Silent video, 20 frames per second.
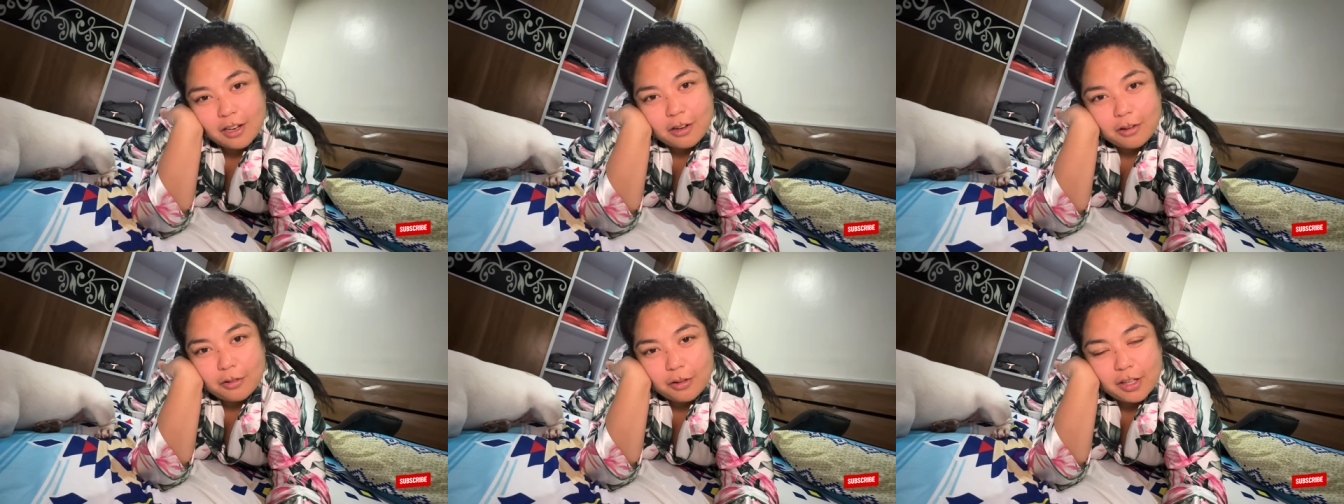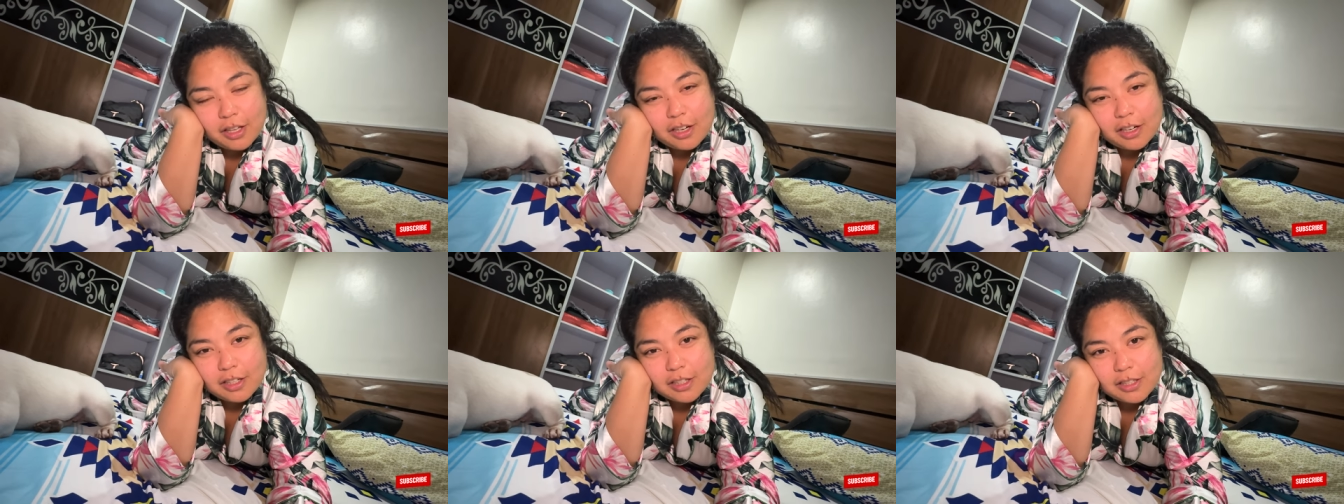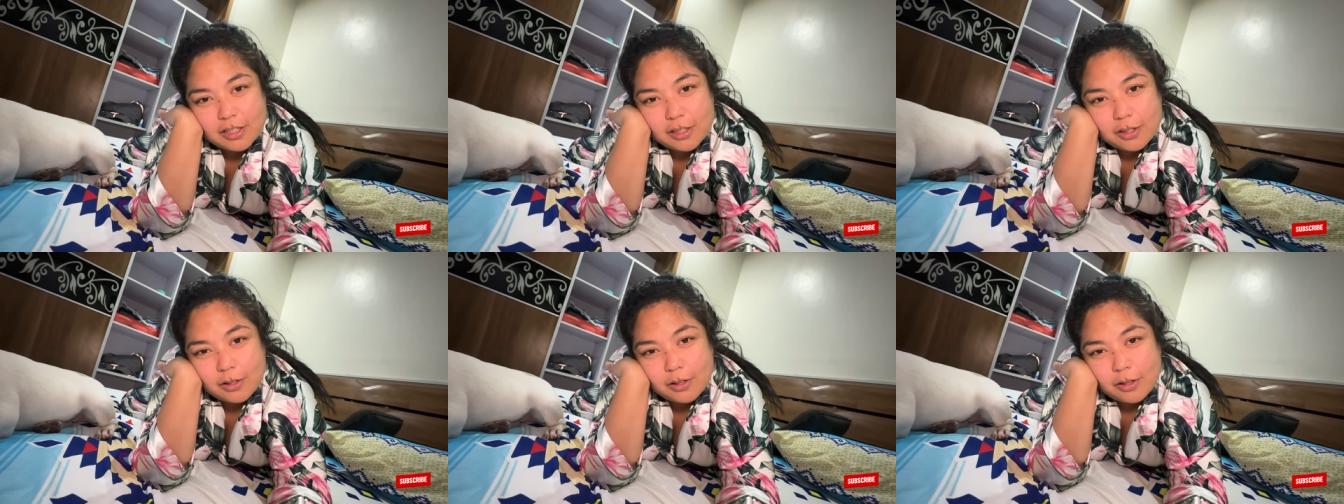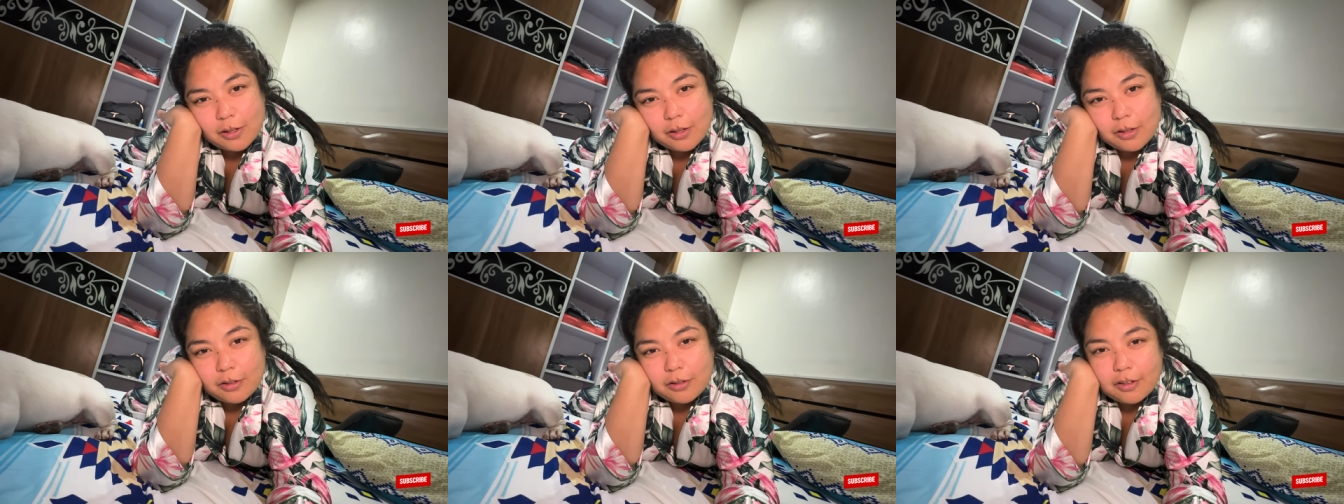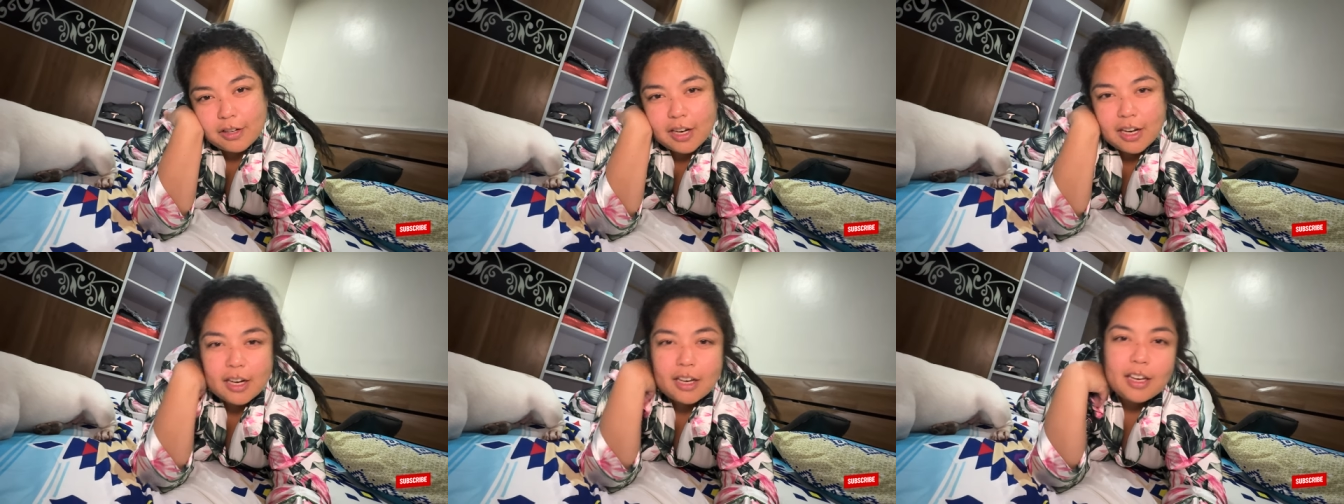We are so
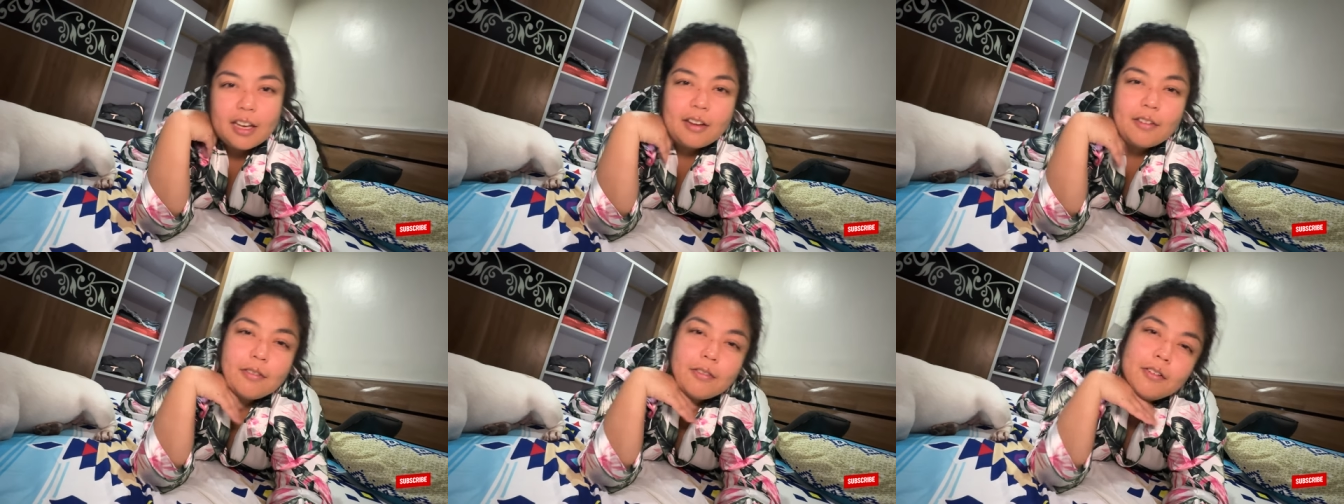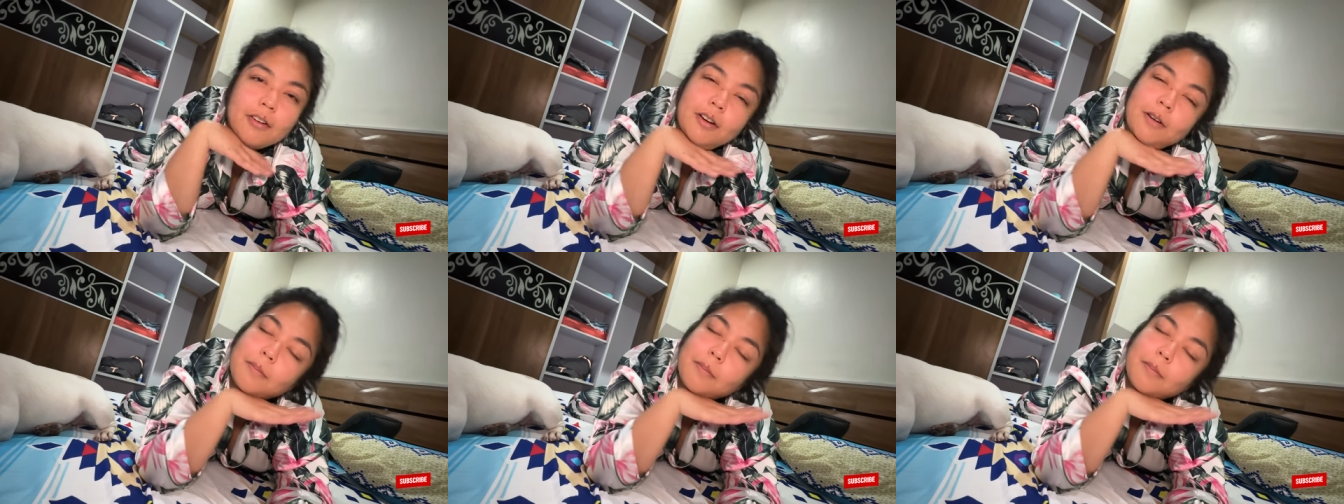ready for